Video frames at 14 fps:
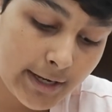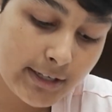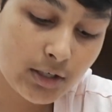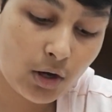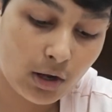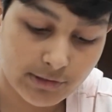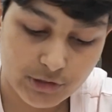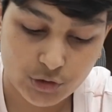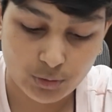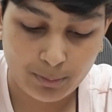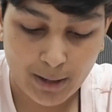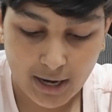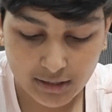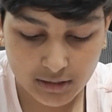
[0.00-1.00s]
It
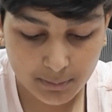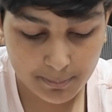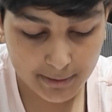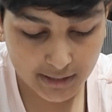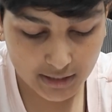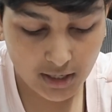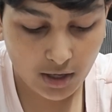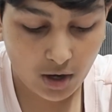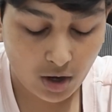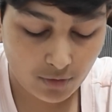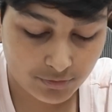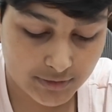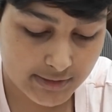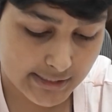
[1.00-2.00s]
also marked the beginning
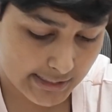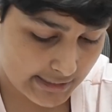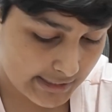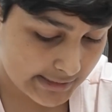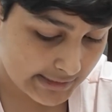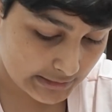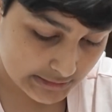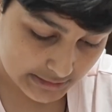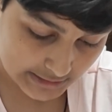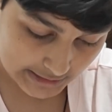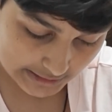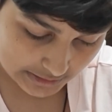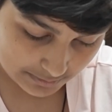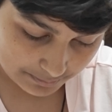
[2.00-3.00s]
of the Delhi
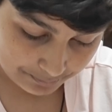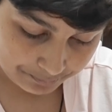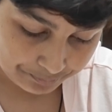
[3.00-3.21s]
Sultanate.